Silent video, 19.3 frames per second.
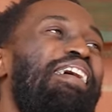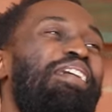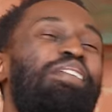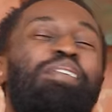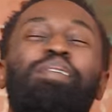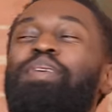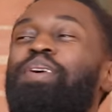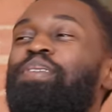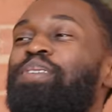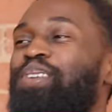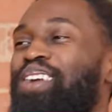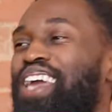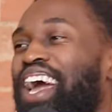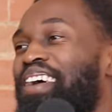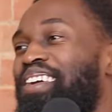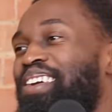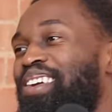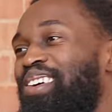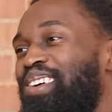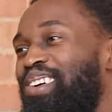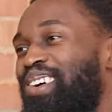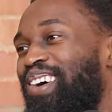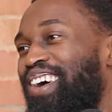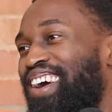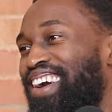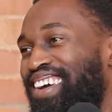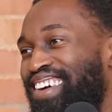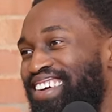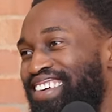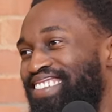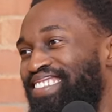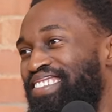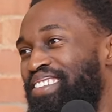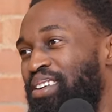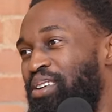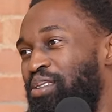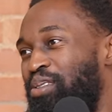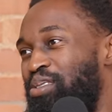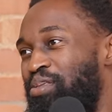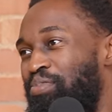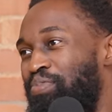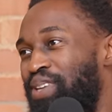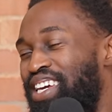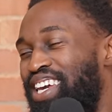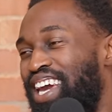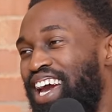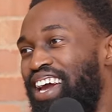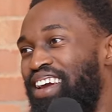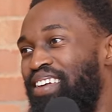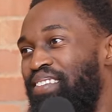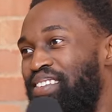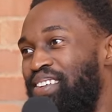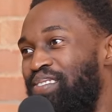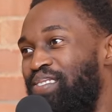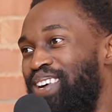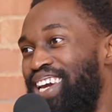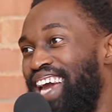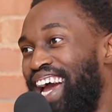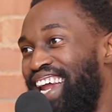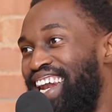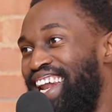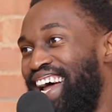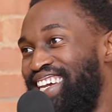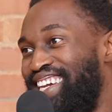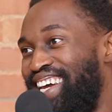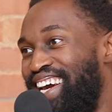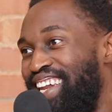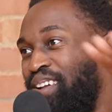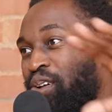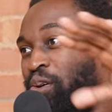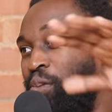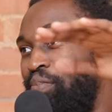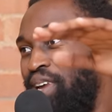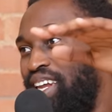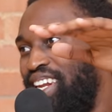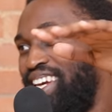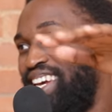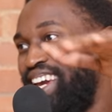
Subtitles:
You remember you came to New York when you was a BK? We had like that little mini